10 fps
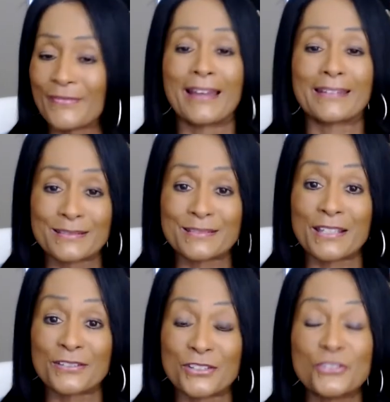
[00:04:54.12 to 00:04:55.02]
I can
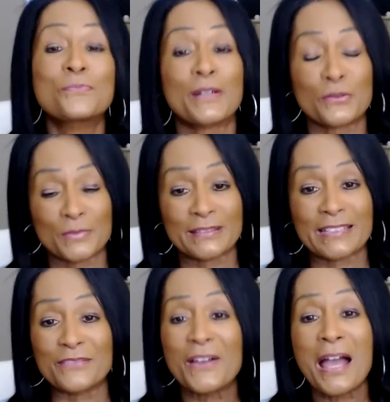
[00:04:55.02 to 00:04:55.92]
tell you, you better
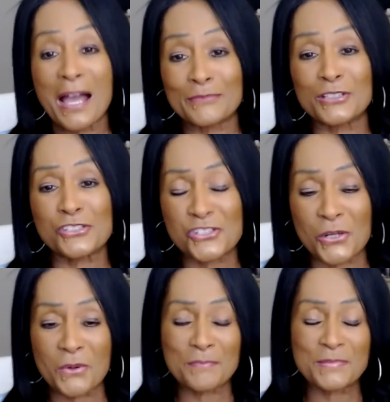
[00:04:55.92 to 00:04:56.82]
believe I'm going to
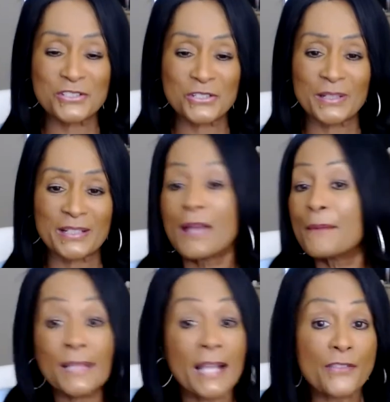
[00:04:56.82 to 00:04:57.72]
show up and do it.
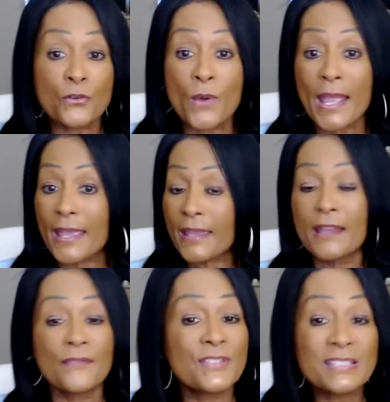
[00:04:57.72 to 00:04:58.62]
But either way,
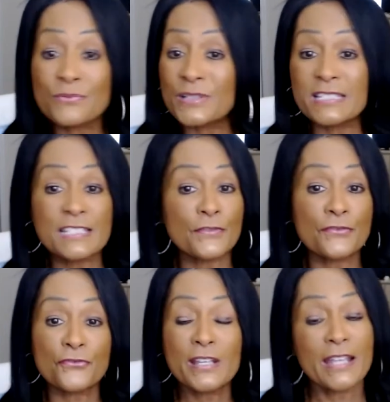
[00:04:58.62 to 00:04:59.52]
this one is for
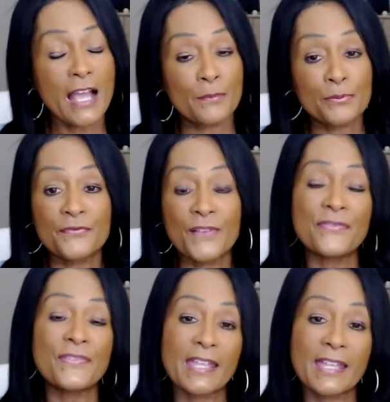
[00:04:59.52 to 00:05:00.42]
free. I'll
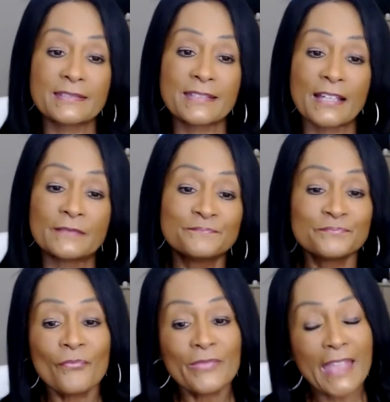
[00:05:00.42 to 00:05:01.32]
provide the handout.
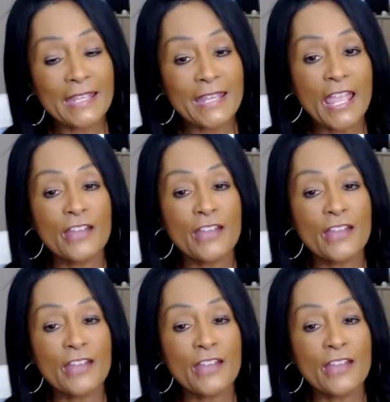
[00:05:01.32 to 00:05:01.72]
And